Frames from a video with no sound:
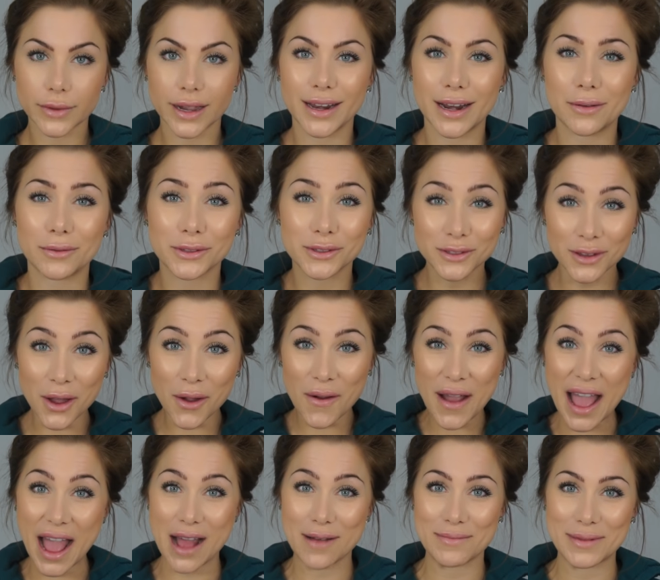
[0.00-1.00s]
And I was so
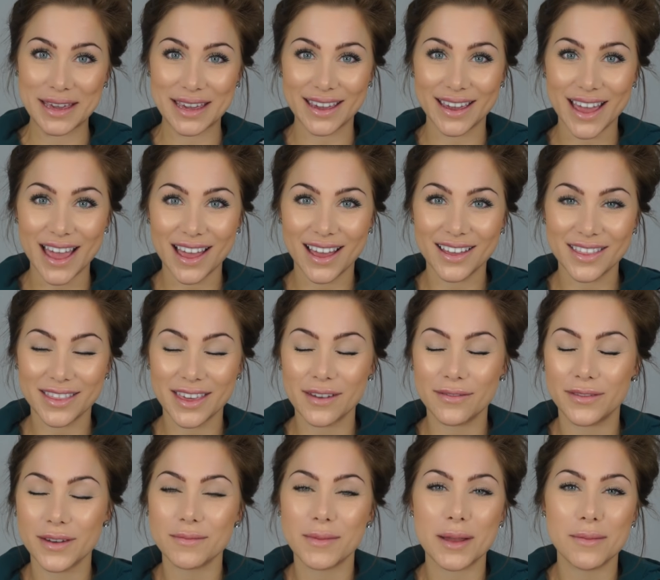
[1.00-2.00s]
happy. They
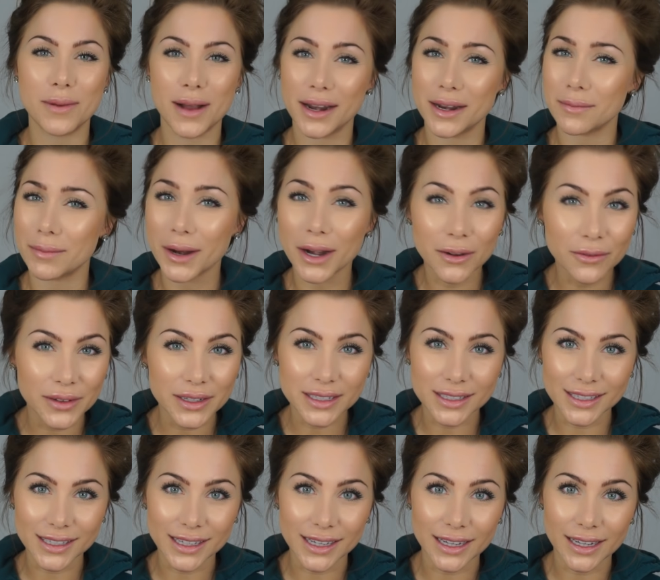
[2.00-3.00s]
fit my body
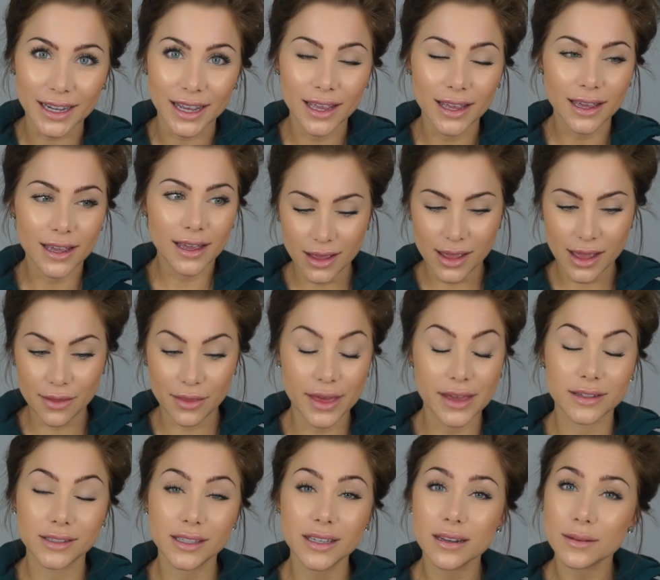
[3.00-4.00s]
perfectly.
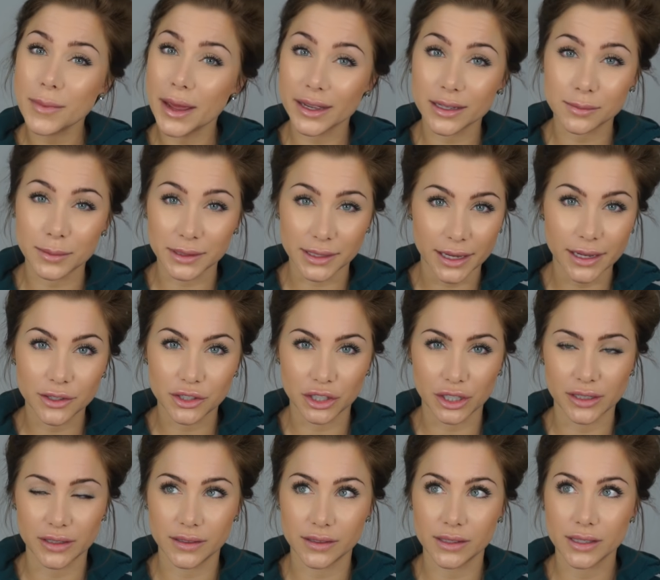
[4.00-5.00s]
They exceeded my
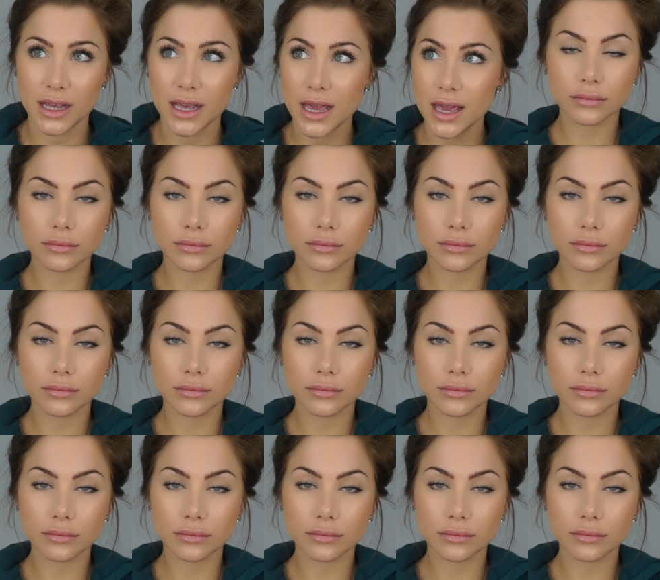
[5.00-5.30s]
expectations.